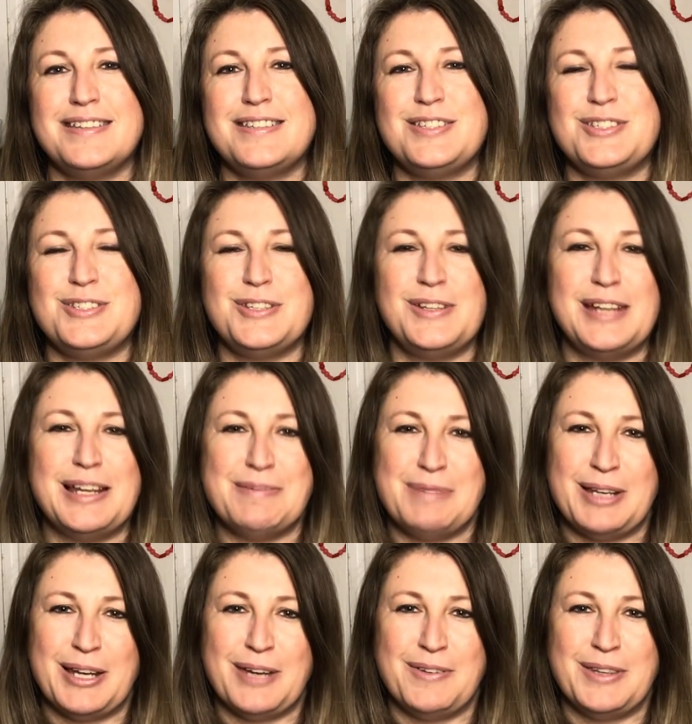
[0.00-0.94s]
Do let
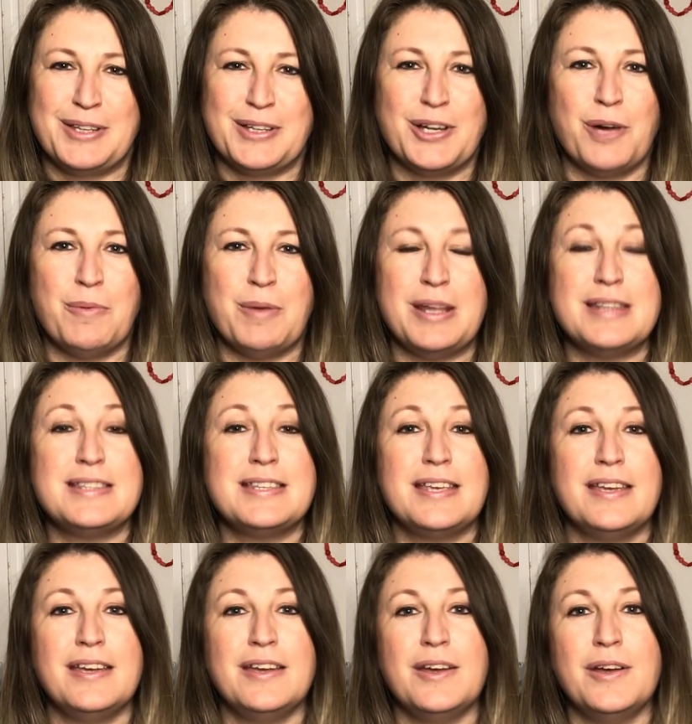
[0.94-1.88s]
me know in the comments
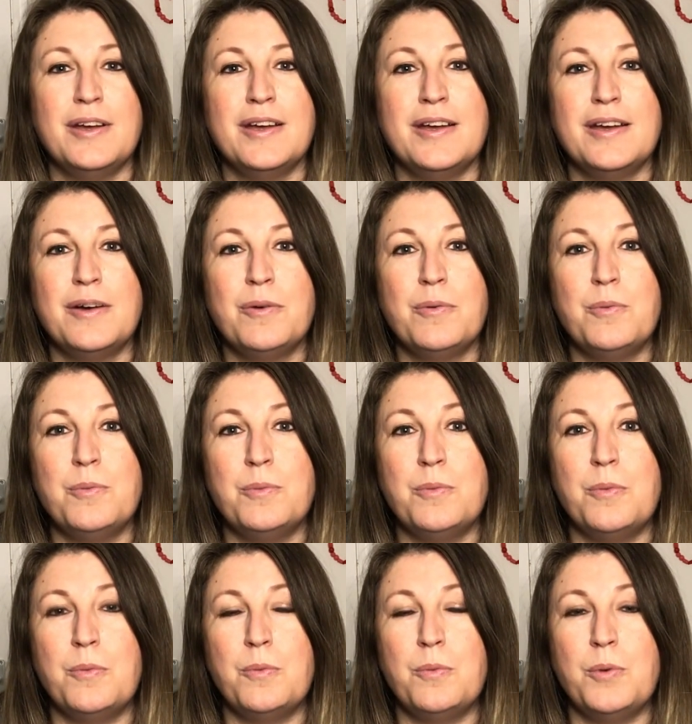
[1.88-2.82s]

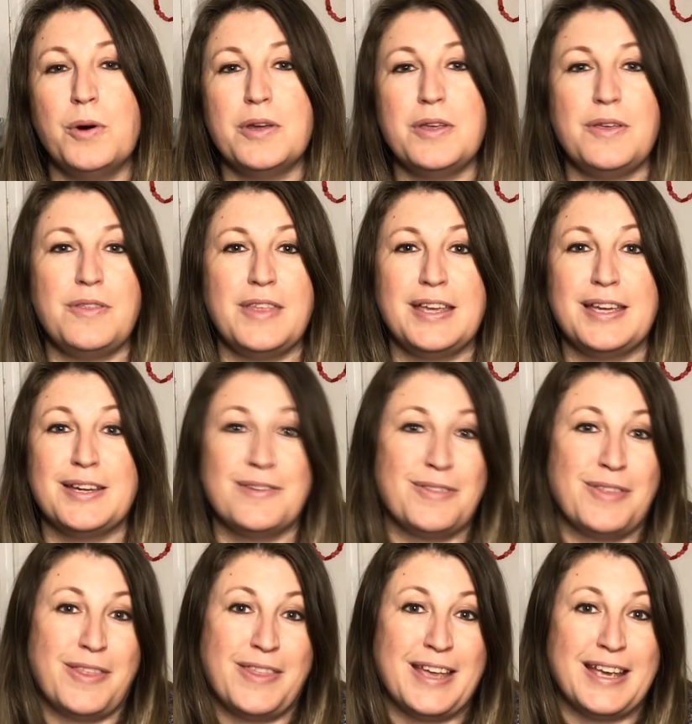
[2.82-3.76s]
what you think of
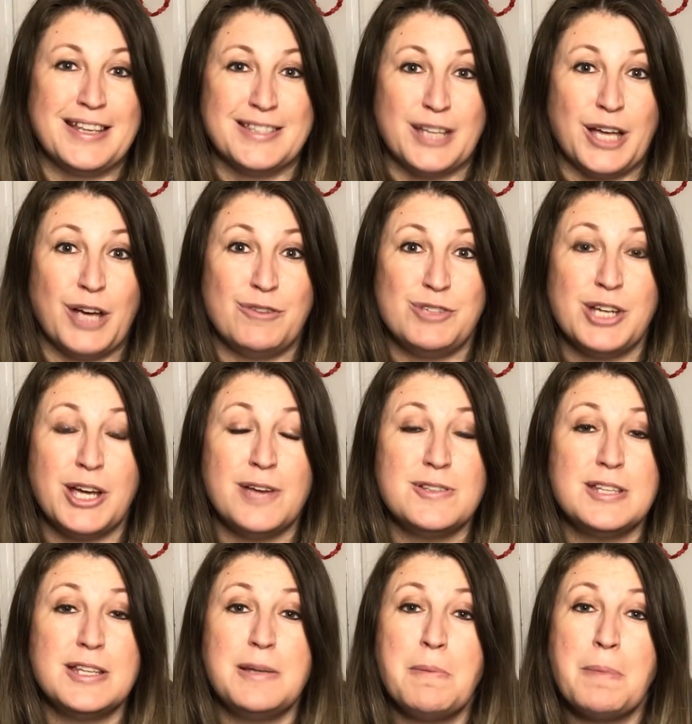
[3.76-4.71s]
the things that I've
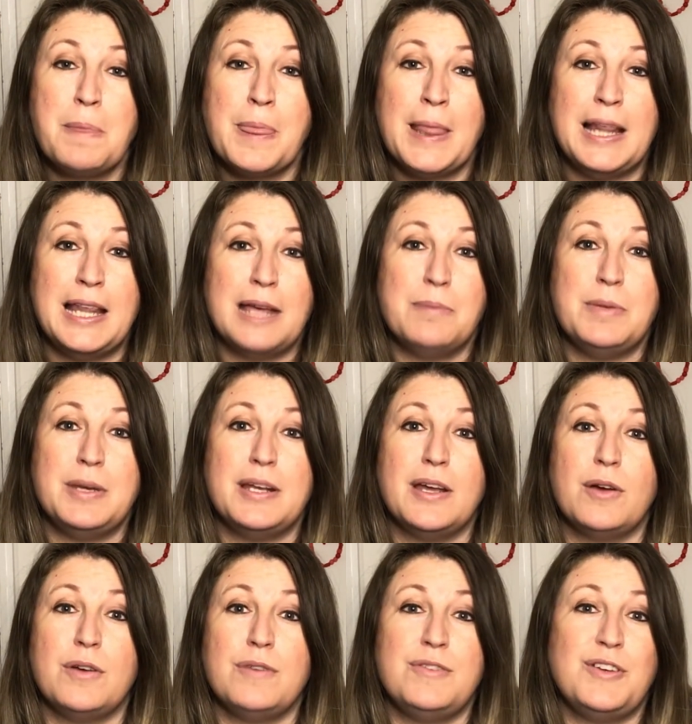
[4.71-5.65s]
chosen. Let me
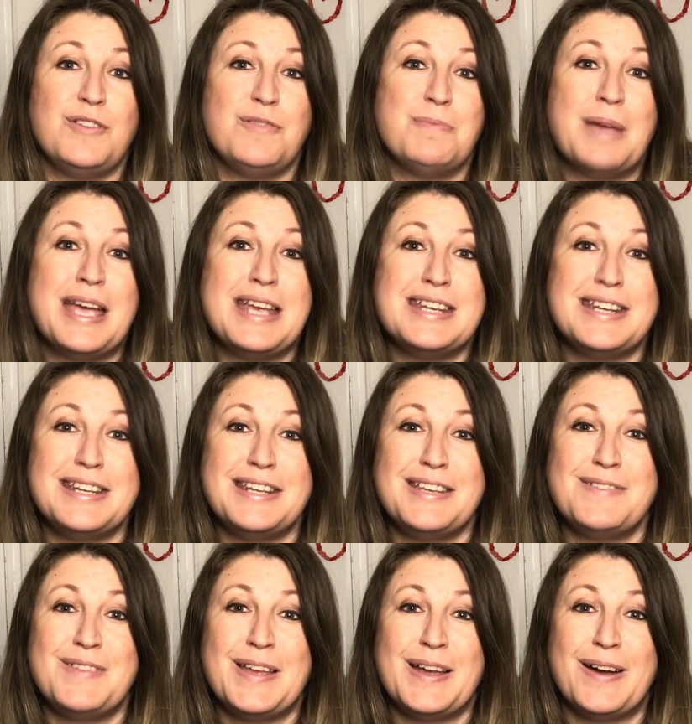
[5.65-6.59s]
know if you've made any
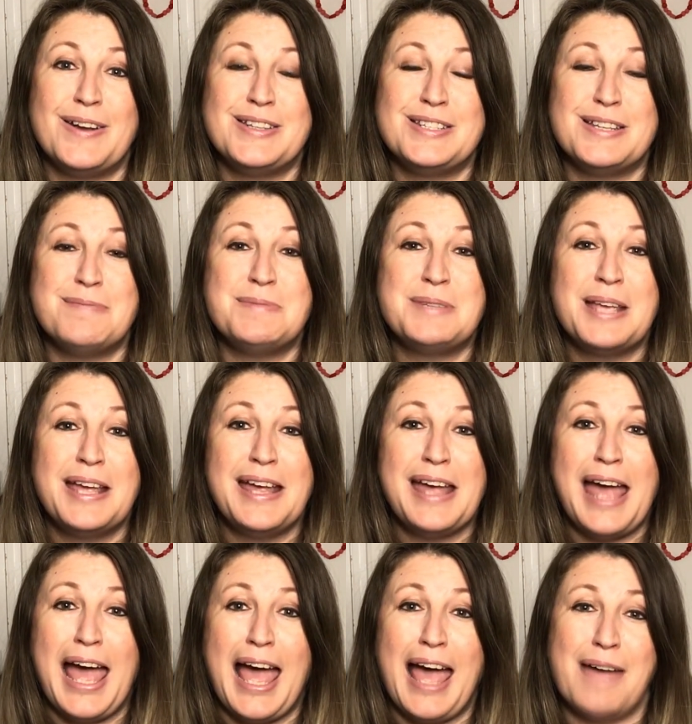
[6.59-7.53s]
of the items
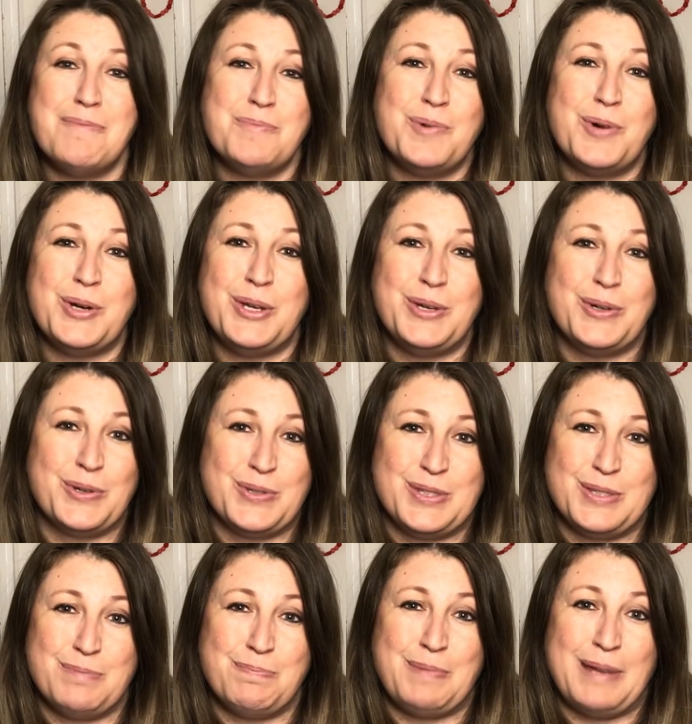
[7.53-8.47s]
and what you're
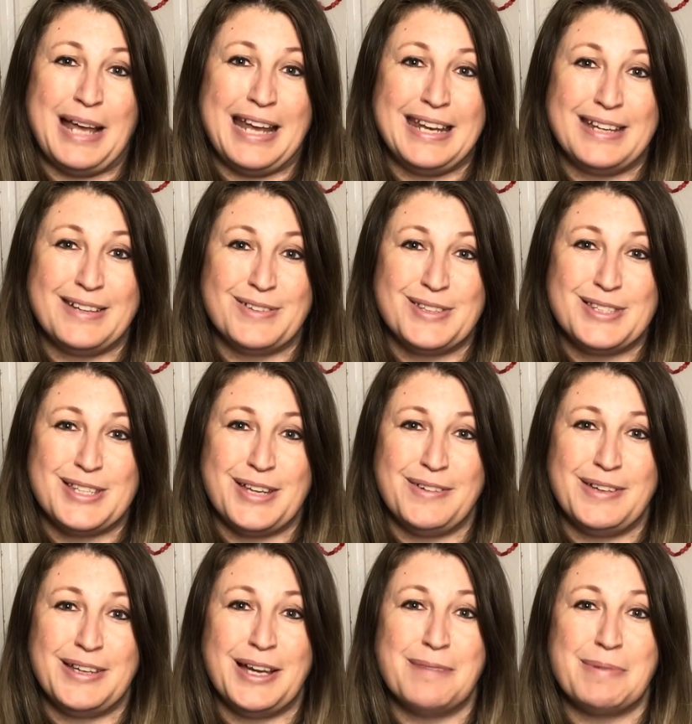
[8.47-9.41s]
planning on
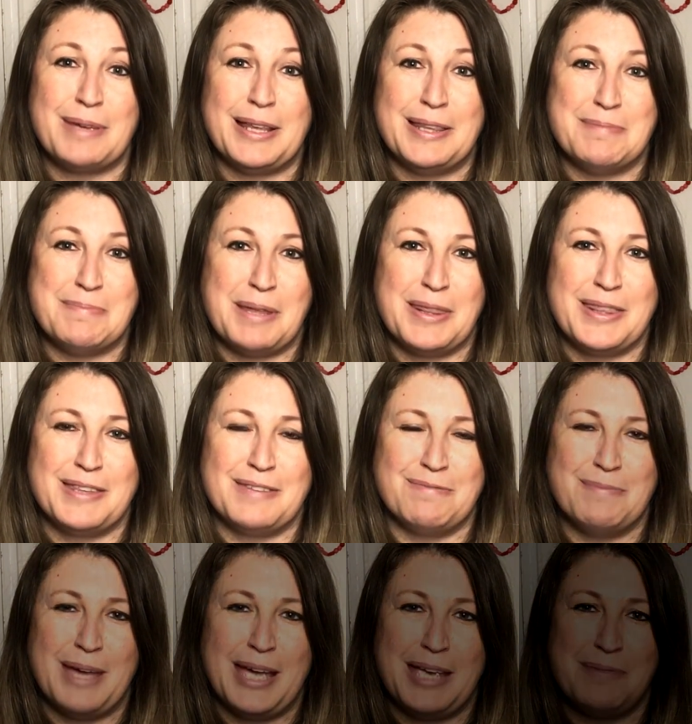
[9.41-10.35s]
sewing up in the month of
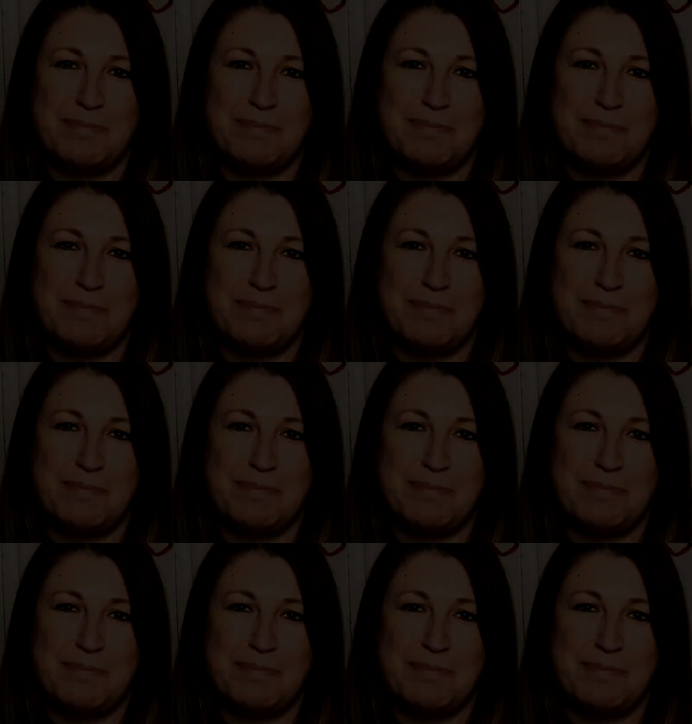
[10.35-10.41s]
May.